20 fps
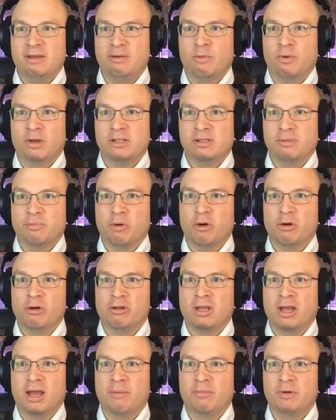once the
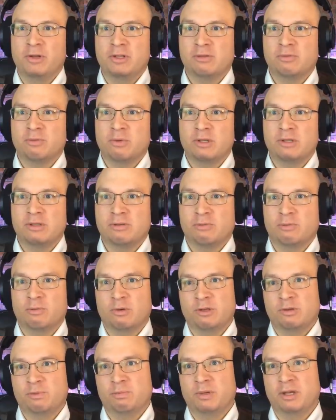prototype was was
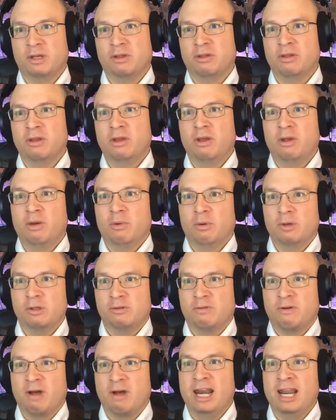was built was
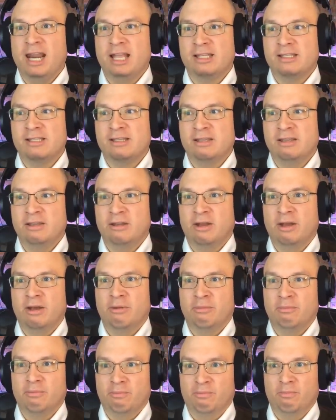financed, you
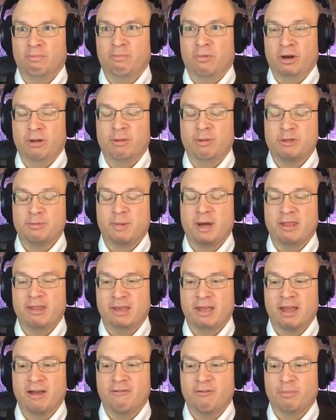know, pretty much by the
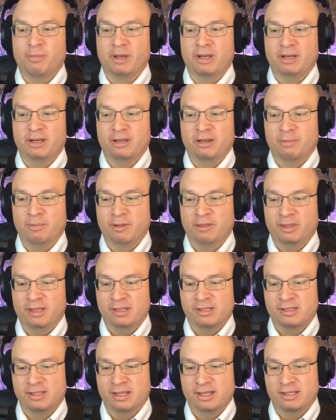government to put
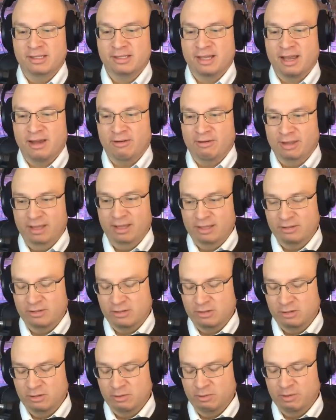these things out
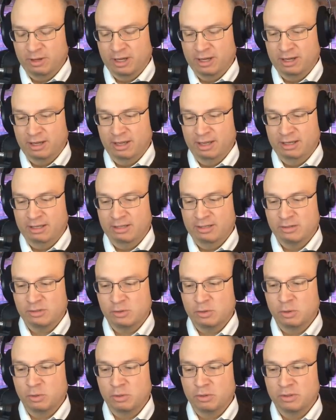into uh, into
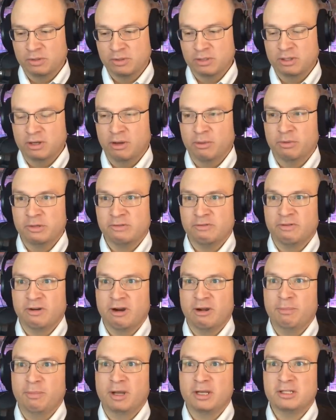schools. You know, it was
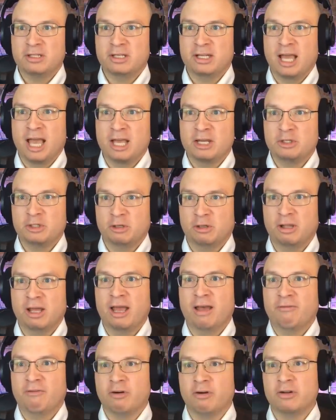very much a national
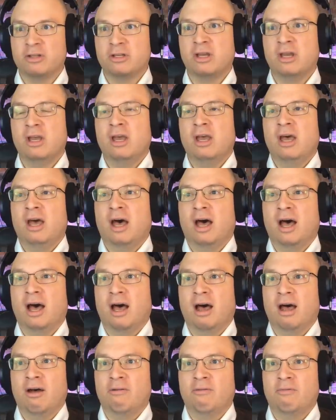effort
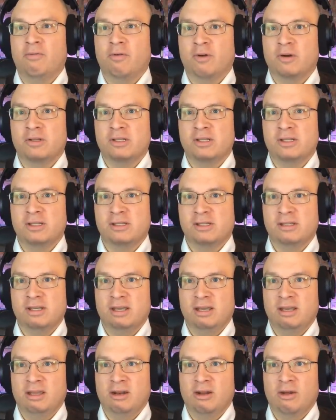uh, versus the
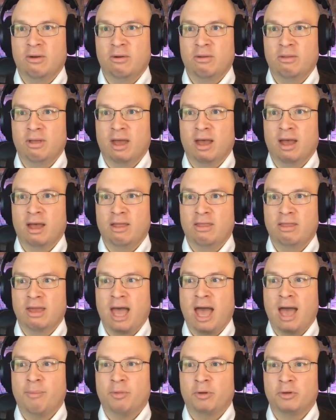you know uh, the
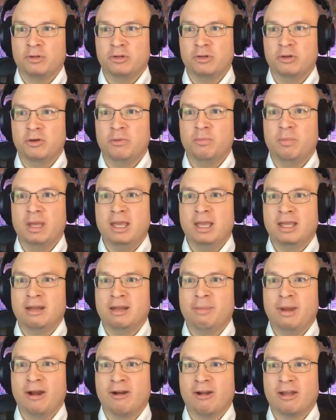Apple II being an
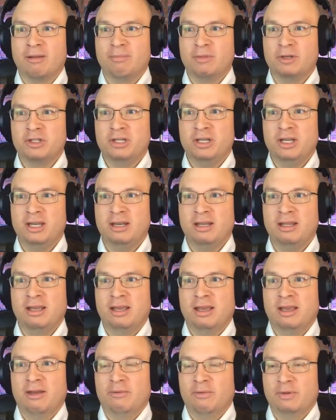American machine
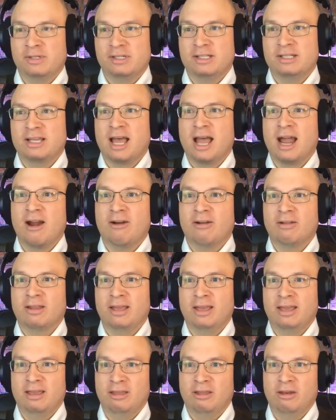was
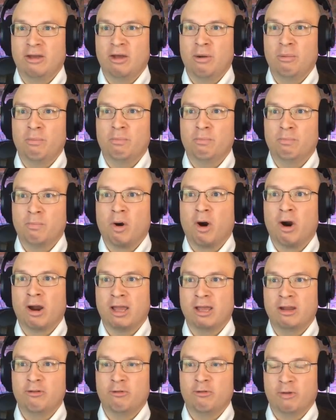entirely you know
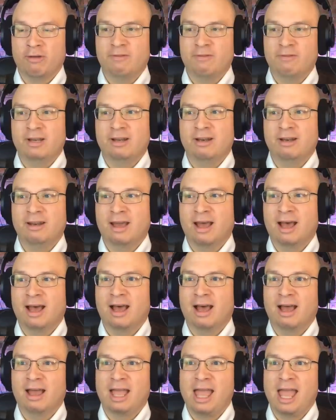market driven
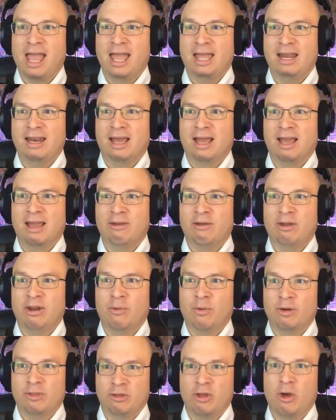uh, and uh, you know
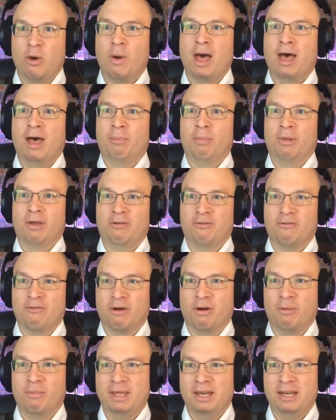with no help
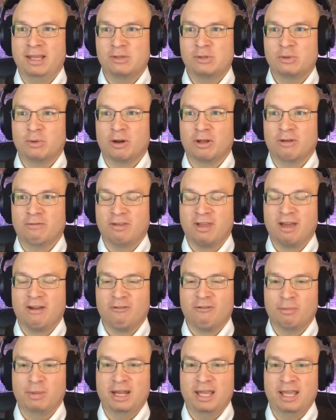from any sort of
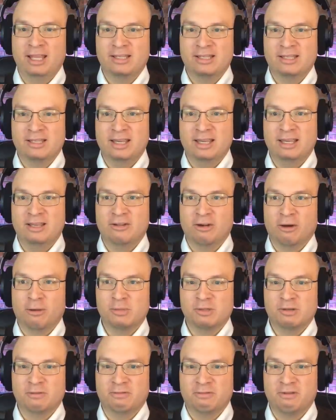government entity in
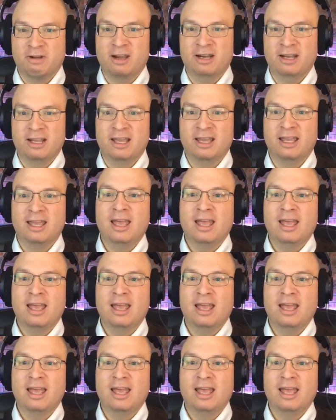terms of funding.